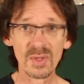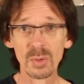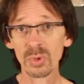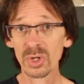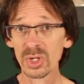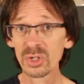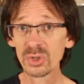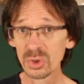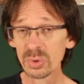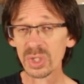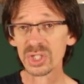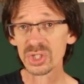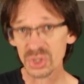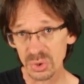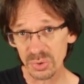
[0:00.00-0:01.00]
we're going to do a
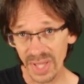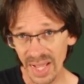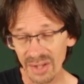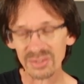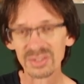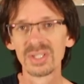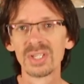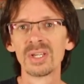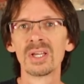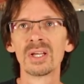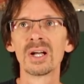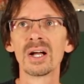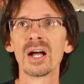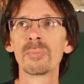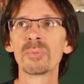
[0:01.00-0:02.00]
shootout
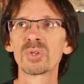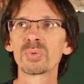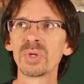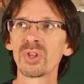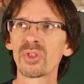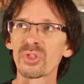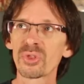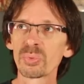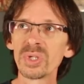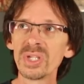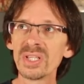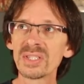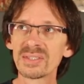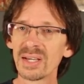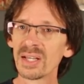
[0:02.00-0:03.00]
uh, between
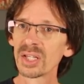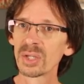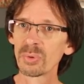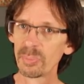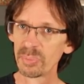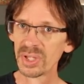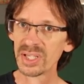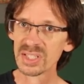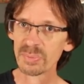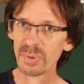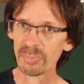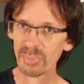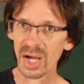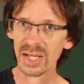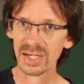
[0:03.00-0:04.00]
three tele
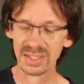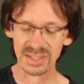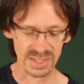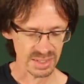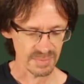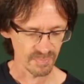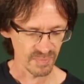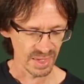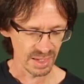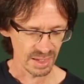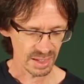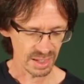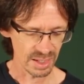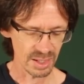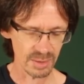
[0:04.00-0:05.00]
replacement bodies
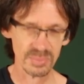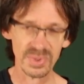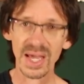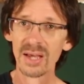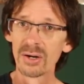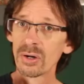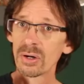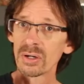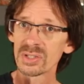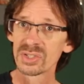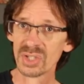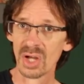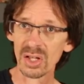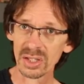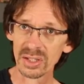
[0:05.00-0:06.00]
um, that are
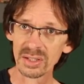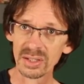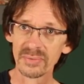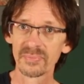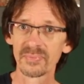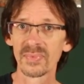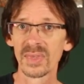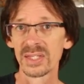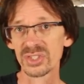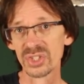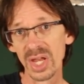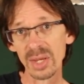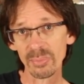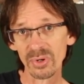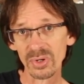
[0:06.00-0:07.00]
solid,
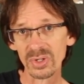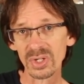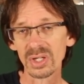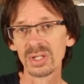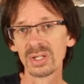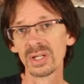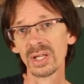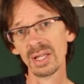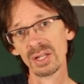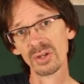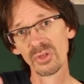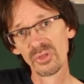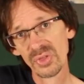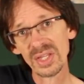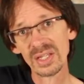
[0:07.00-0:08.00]
chambered,
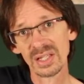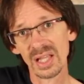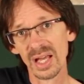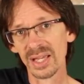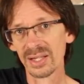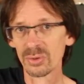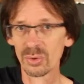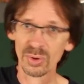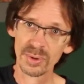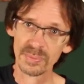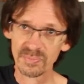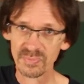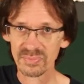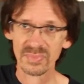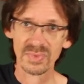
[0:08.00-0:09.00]
and thin line
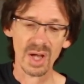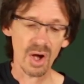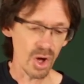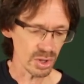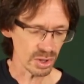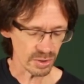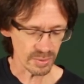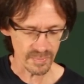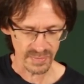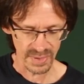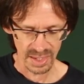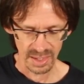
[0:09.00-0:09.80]
or hollow.